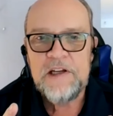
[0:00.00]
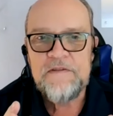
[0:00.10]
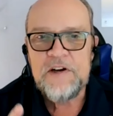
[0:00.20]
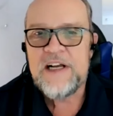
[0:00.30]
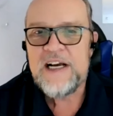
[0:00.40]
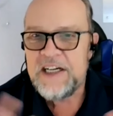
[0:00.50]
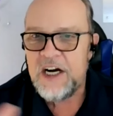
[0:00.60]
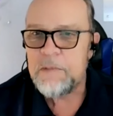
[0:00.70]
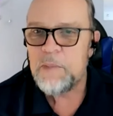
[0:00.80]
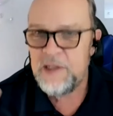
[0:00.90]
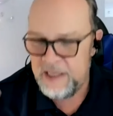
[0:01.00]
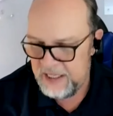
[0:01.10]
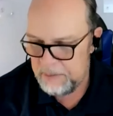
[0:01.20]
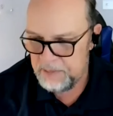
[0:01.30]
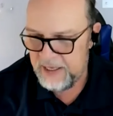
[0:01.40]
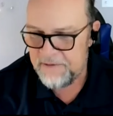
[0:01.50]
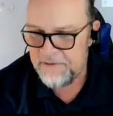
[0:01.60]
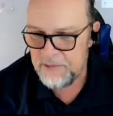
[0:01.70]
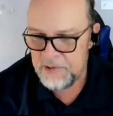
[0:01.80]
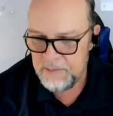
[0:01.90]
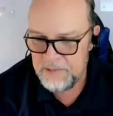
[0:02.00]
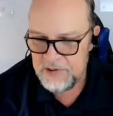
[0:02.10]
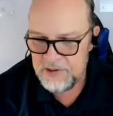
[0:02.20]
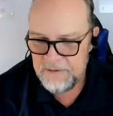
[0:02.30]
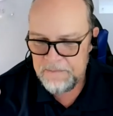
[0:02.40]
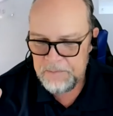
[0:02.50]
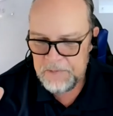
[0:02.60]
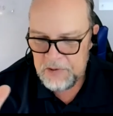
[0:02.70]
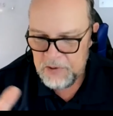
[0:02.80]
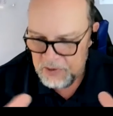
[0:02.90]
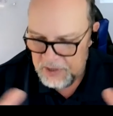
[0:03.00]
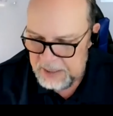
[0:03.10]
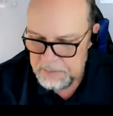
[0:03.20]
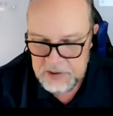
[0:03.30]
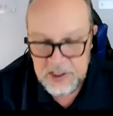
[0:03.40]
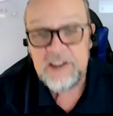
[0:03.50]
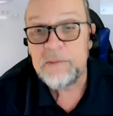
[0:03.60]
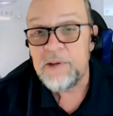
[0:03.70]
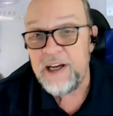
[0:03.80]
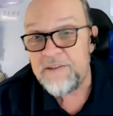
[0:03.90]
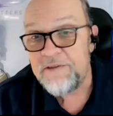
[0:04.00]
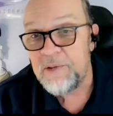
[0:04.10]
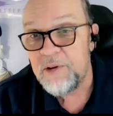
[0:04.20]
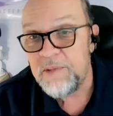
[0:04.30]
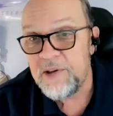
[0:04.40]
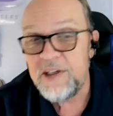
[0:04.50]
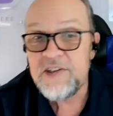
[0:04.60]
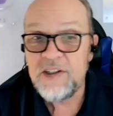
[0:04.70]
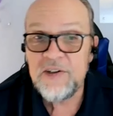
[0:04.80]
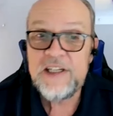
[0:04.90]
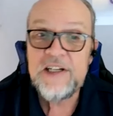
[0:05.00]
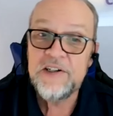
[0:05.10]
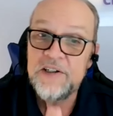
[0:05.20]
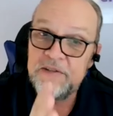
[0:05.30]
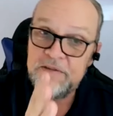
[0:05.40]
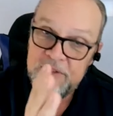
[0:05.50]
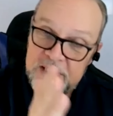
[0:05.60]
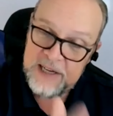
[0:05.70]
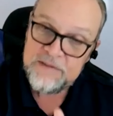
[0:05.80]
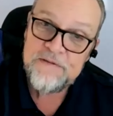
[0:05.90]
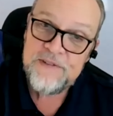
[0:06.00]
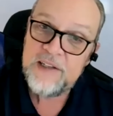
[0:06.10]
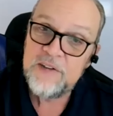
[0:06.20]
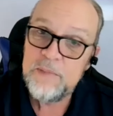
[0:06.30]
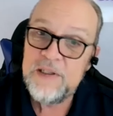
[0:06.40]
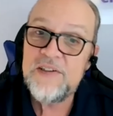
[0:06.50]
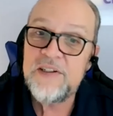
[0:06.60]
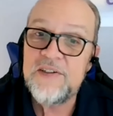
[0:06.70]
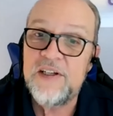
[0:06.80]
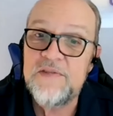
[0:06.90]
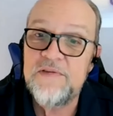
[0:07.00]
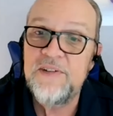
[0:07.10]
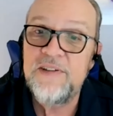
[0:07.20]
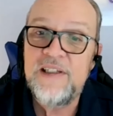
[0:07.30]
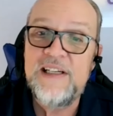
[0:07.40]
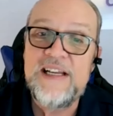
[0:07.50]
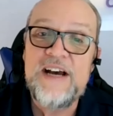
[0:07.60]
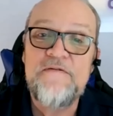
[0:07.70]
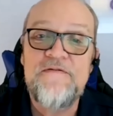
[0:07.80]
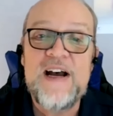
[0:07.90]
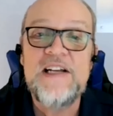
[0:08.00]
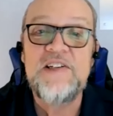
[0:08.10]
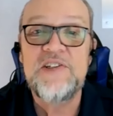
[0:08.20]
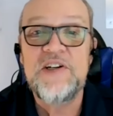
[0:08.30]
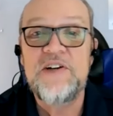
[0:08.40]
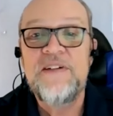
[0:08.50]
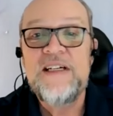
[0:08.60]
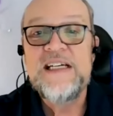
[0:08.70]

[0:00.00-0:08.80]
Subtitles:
if you're not comfortable on any platforms or any particular platform, there is a learning curve that you have to follow to be successful and not find yourself